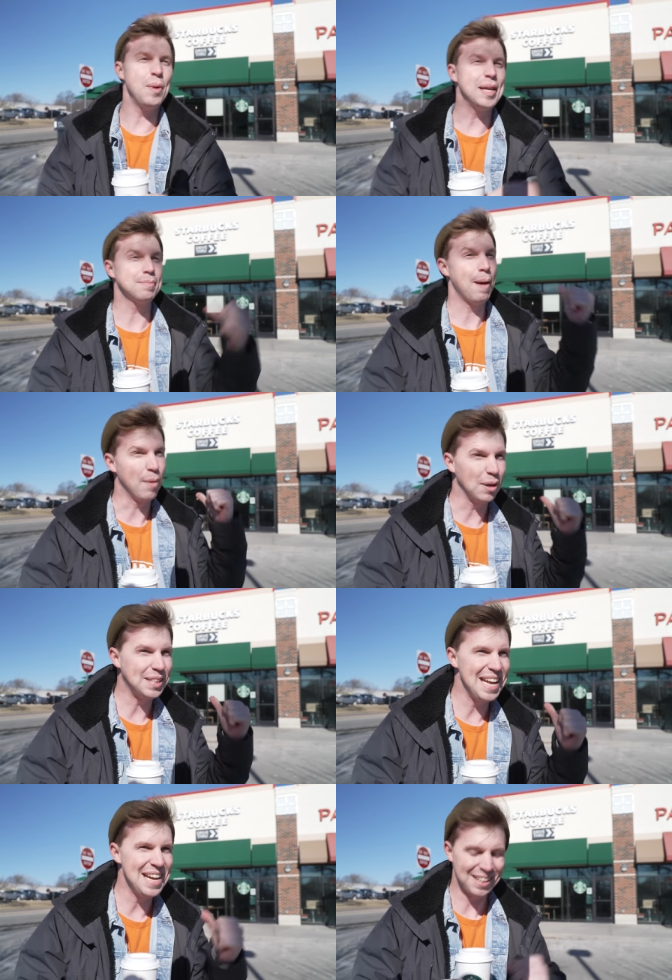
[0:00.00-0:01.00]
week is my
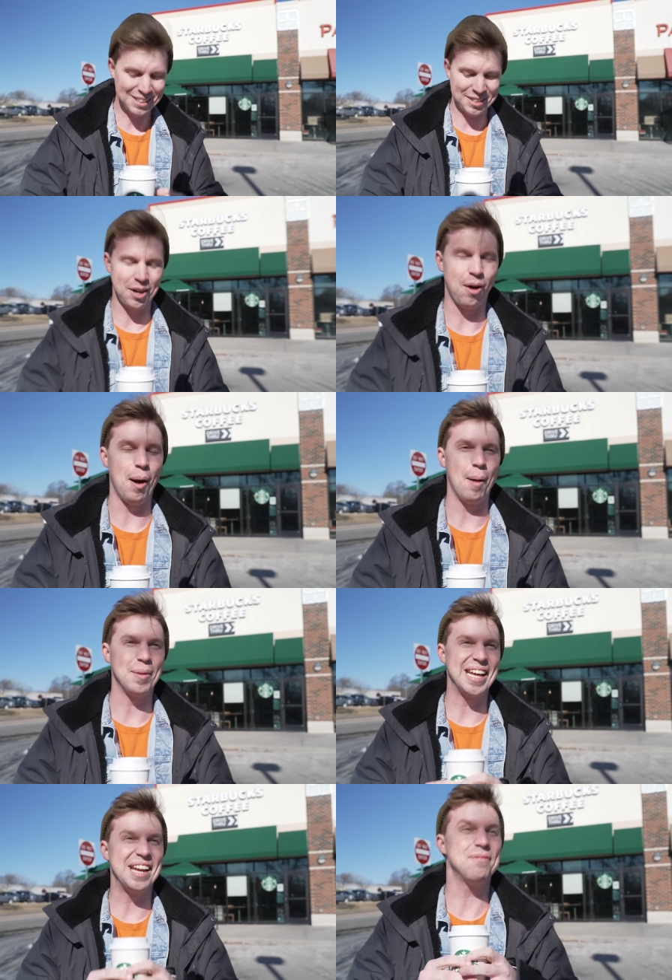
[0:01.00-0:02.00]
birthday here, so I'm
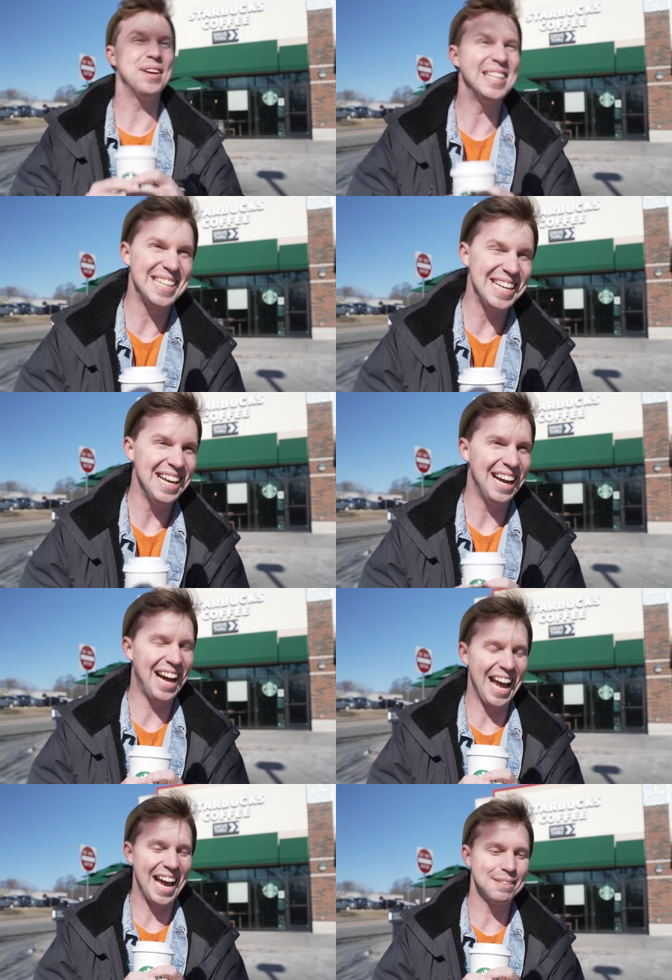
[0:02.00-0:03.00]
gonna get a venti
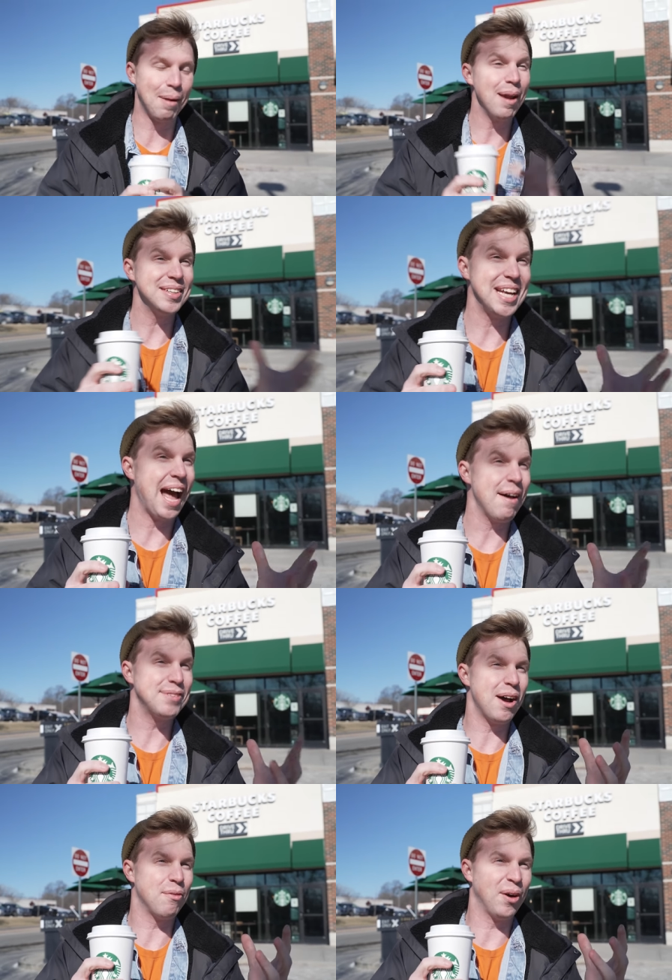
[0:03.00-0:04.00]
and might even take a half
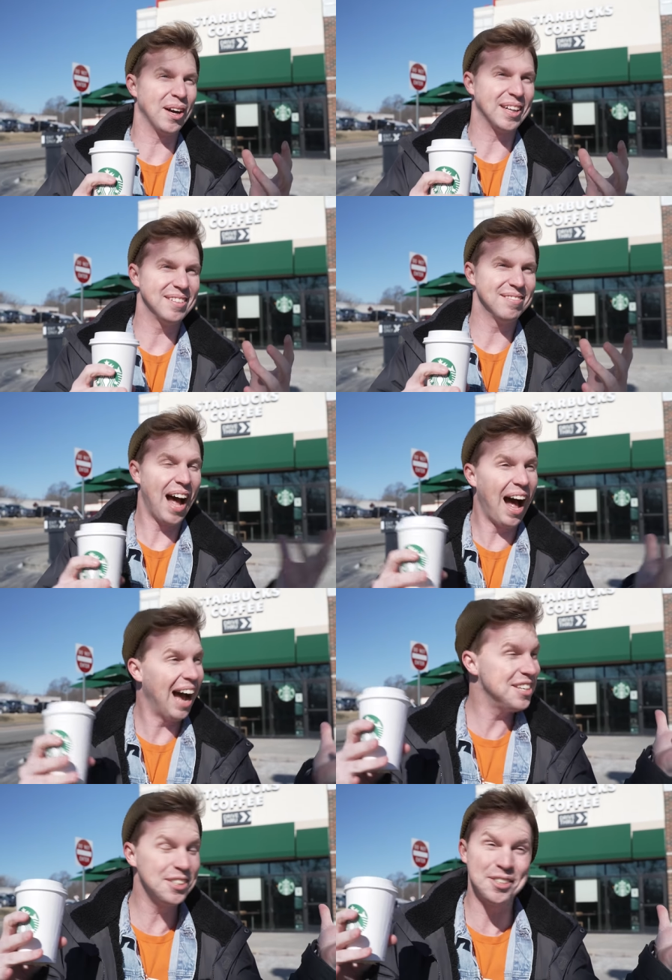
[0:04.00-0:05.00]
day off work.
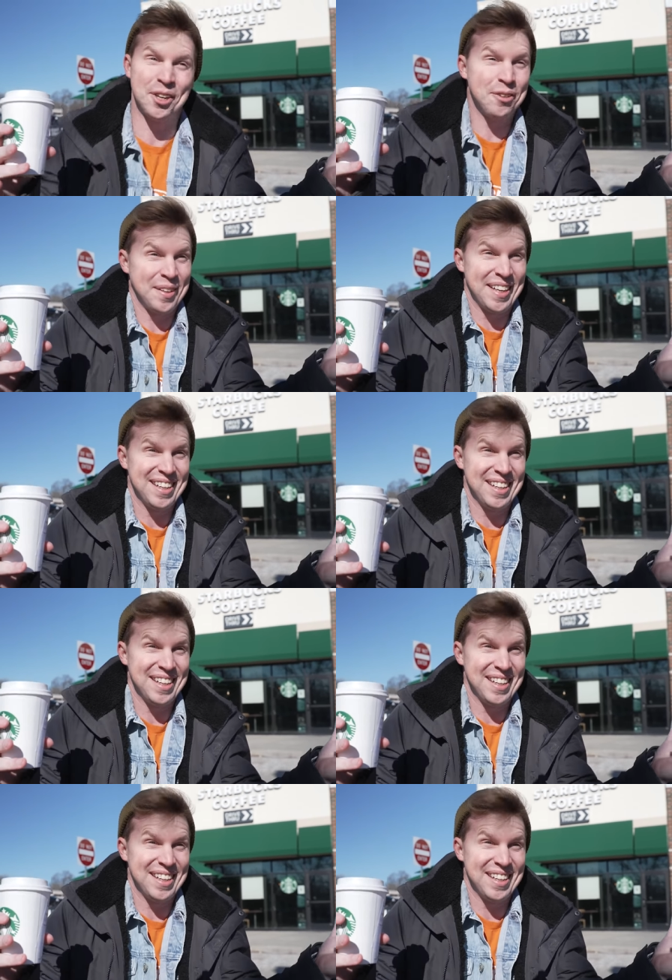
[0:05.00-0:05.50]
I deserve it.